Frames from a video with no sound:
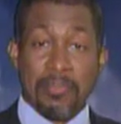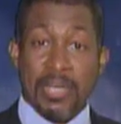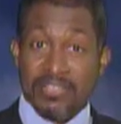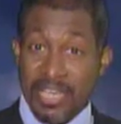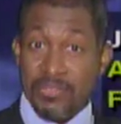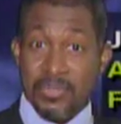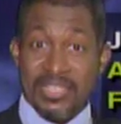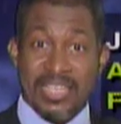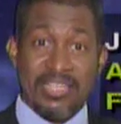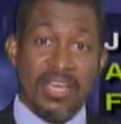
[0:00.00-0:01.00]
But as we
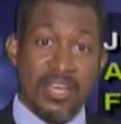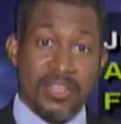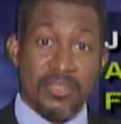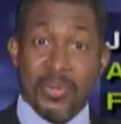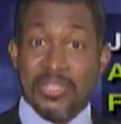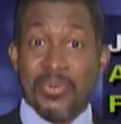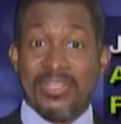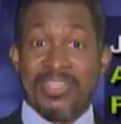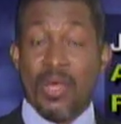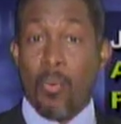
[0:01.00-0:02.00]
said, the
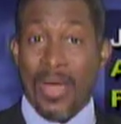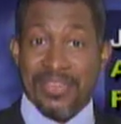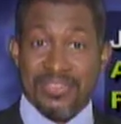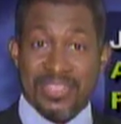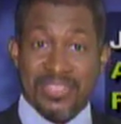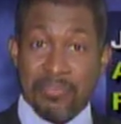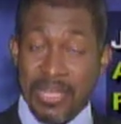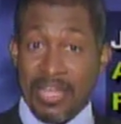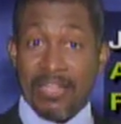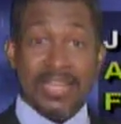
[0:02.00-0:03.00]
2020 wet season
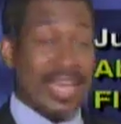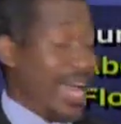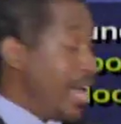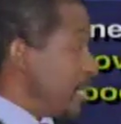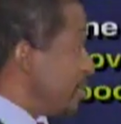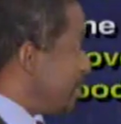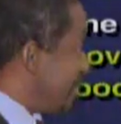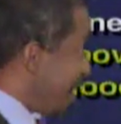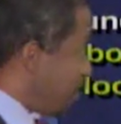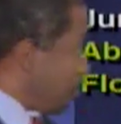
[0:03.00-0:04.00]
begun, and it is
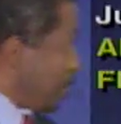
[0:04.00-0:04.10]
likely to be